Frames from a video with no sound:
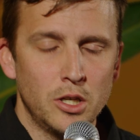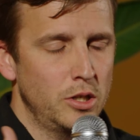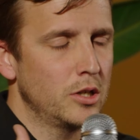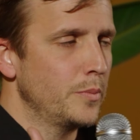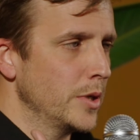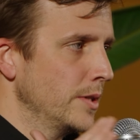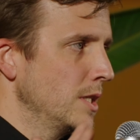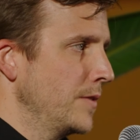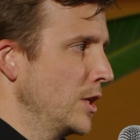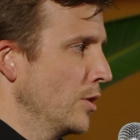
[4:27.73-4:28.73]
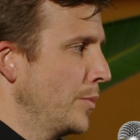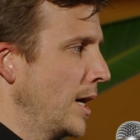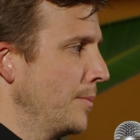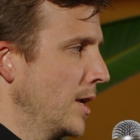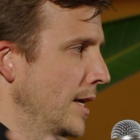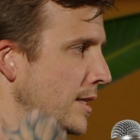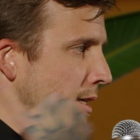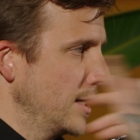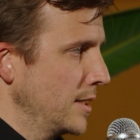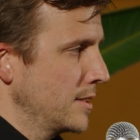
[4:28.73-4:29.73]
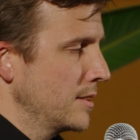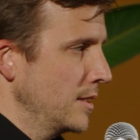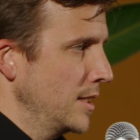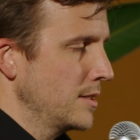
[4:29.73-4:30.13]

you could build this video pipeline that hits